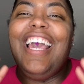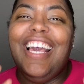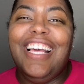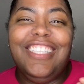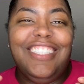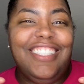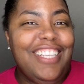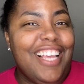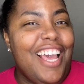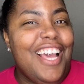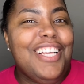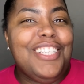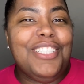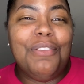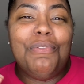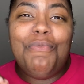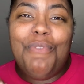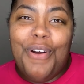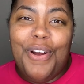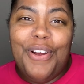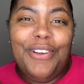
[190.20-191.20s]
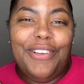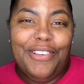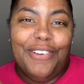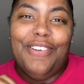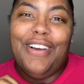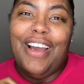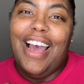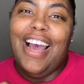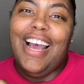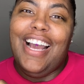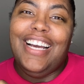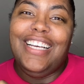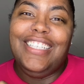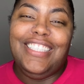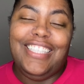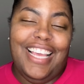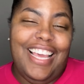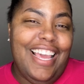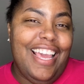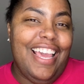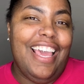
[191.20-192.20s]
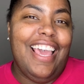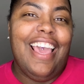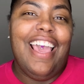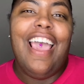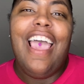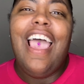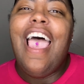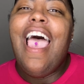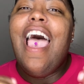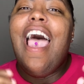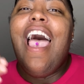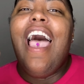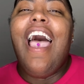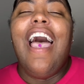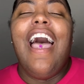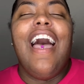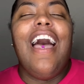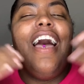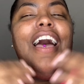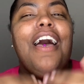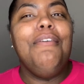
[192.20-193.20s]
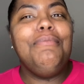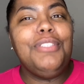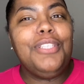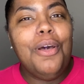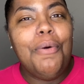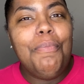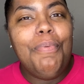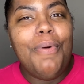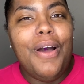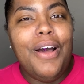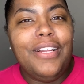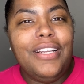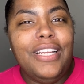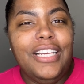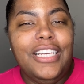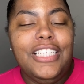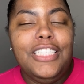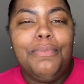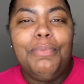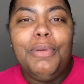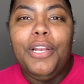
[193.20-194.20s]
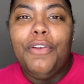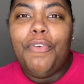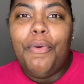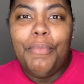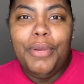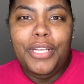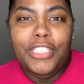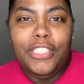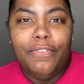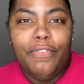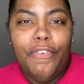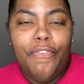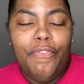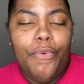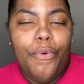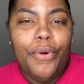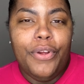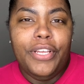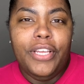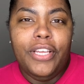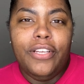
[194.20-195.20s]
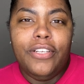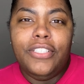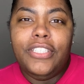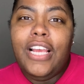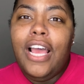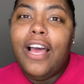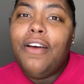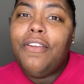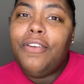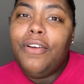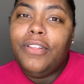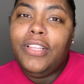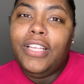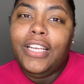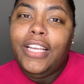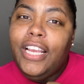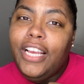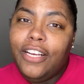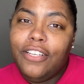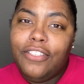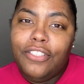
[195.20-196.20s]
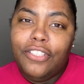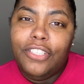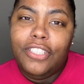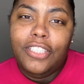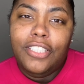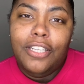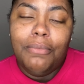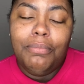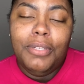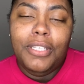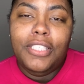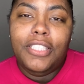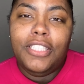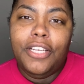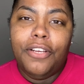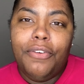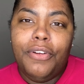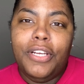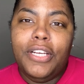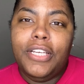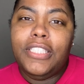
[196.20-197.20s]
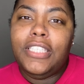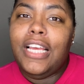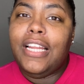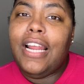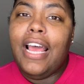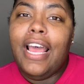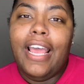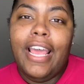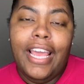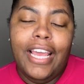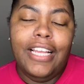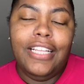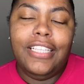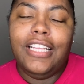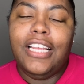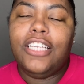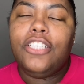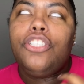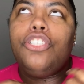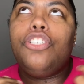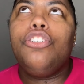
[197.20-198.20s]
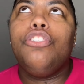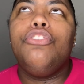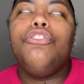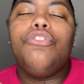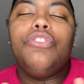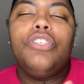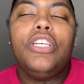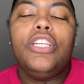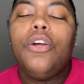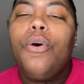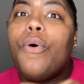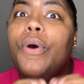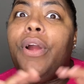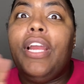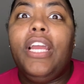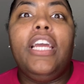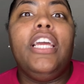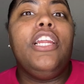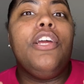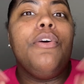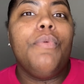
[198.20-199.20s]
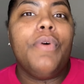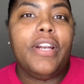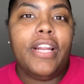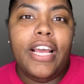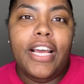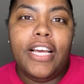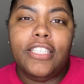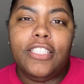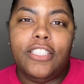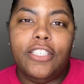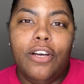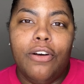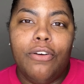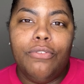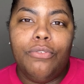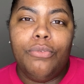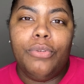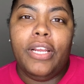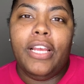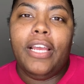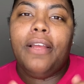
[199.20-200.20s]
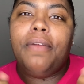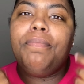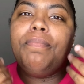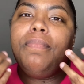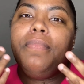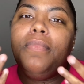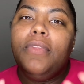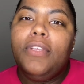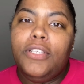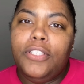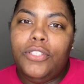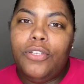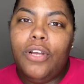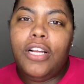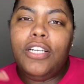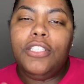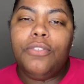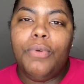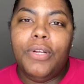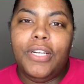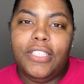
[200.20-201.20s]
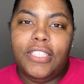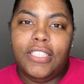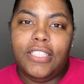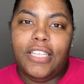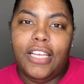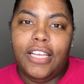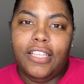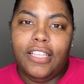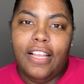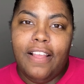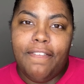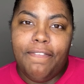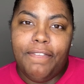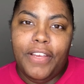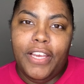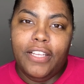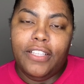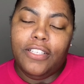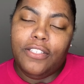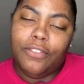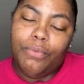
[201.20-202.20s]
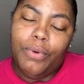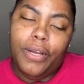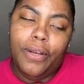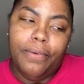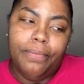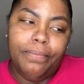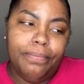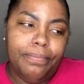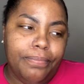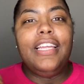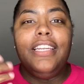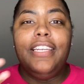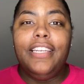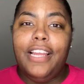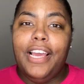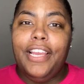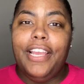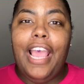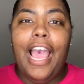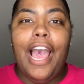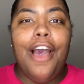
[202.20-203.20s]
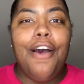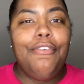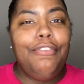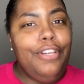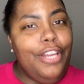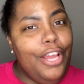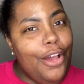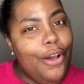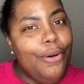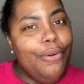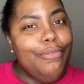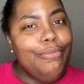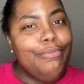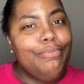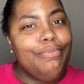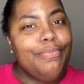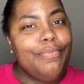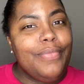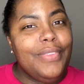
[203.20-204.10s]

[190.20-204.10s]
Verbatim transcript: it takes work, you guys. And I'm so proud that he's been in remission for four years. Y'all know that cancer is something serious, and I hate that children or anyone has to go through that. So I just wanted to state that fact as well. Now, y'all know